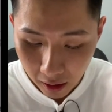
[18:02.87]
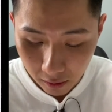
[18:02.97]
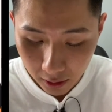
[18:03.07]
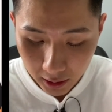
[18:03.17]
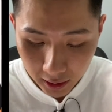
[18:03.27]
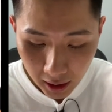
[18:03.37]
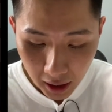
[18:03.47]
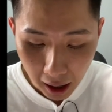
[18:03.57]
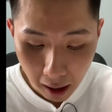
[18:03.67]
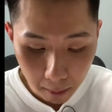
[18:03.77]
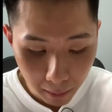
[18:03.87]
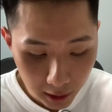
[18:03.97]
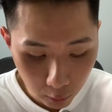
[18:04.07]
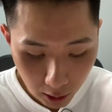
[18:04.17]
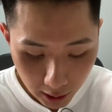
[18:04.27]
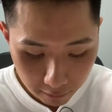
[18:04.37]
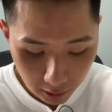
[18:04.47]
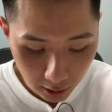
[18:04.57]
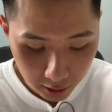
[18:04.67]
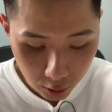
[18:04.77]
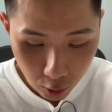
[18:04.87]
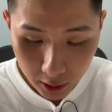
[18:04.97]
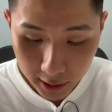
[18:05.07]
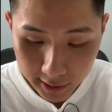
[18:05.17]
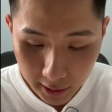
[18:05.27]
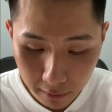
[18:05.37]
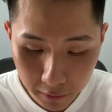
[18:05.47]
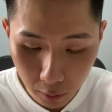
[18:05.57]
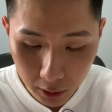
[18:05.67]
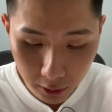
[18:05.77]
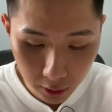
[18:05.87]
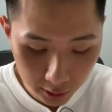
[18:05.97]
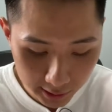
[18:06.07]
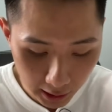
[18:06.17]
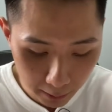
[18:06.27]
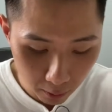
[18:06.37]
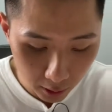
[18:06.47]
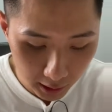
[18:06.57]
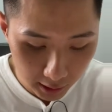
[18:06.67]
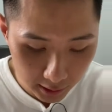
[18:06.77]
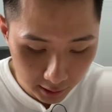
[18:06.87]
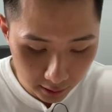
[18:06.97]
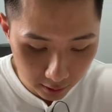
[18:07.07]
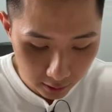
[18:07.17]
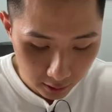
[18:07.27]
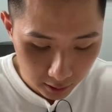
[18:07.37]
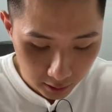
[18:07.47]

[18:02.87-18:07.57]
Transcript: All right. By the way, I forgot to show this. If you were to use 9.8 here,